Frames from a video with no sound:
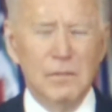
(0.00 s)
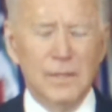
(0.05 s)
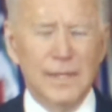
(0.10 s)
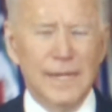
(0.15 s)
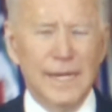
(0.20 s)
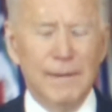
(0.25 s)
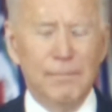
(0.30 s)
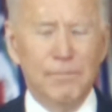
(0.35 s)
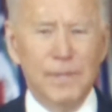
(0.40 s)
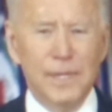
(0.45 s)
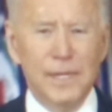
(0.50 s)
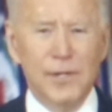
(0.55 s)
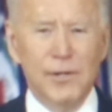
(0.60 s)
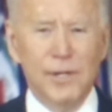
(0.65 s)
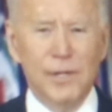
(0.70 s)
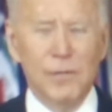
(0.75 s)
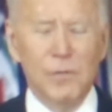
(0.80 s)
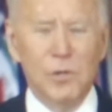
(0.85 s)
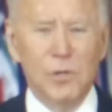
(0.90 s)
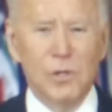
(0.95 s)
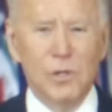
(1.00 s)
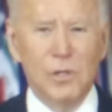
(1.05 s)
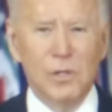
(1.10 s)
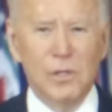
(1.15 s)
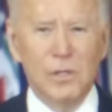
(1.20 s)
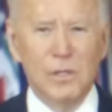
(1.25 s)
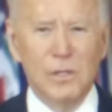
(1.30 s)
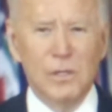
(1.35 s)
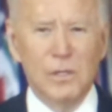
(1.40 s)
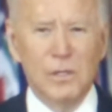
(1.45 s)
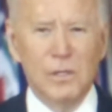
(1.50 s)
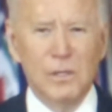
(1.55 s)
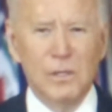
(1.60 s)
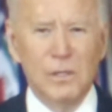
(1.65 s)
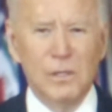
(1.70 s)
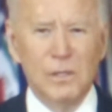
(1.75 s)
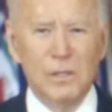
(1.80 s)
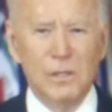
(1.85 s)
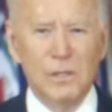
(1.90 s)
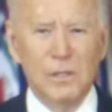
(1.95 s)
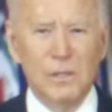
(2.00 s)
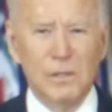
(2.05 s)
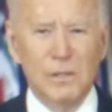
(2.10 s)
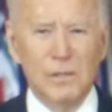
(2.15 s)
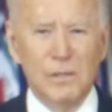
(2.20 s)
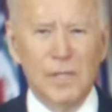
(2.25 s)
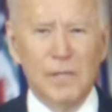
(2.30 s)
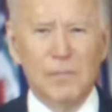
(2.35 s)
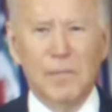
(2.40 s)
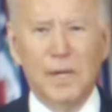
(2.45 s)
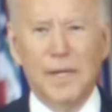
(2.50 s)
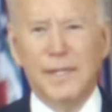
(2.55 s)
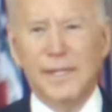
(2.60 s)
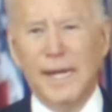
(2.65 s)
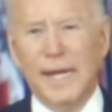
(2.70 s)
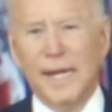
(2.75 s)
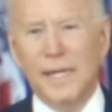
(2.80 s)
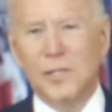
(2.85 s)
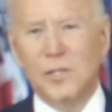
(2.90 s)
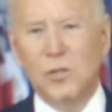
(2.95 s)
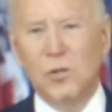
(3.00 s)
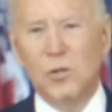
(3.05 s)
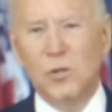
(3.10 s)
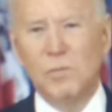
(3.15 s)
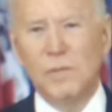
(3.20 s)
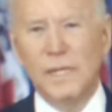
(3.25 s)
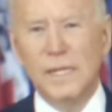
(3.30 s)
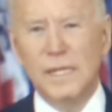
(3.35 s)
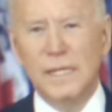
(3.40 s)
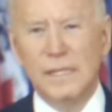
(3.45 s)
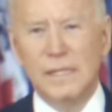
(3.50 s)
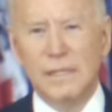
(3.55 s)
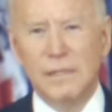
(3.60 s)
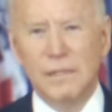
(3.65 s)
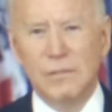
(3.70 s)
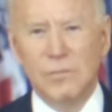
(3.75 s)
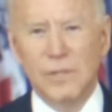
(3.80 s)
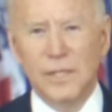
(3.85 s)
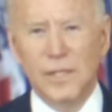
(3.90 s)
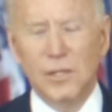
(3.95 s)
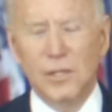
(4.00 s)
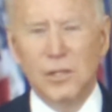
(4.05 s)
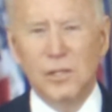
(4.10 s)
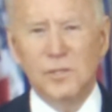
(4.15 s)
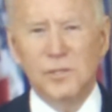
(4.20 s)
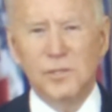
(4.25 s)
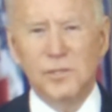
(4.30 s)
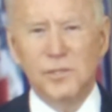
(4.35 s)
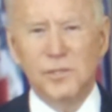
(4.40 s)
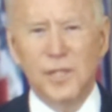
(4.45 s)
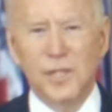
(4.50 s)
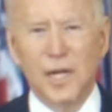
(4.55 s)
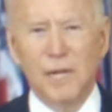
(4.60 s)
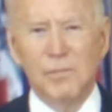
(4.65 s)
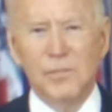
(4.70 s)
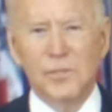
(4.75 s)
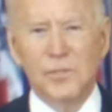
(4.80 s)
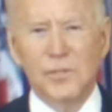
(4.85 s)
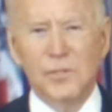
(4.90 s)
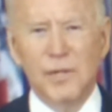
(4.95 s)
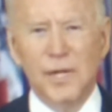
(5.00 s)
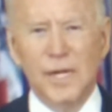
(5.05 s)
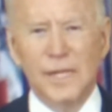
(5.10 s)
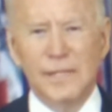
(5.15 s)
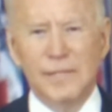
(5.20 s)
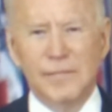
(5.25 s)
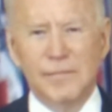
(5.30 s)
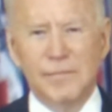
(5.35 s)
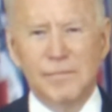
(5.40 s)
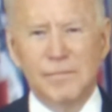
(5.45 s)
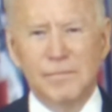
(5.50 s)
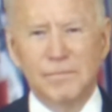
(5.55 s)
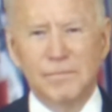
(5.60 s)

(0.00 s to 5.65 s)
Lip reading: Can't be here anymore. Like my dad told me when he lost his job in Scranton.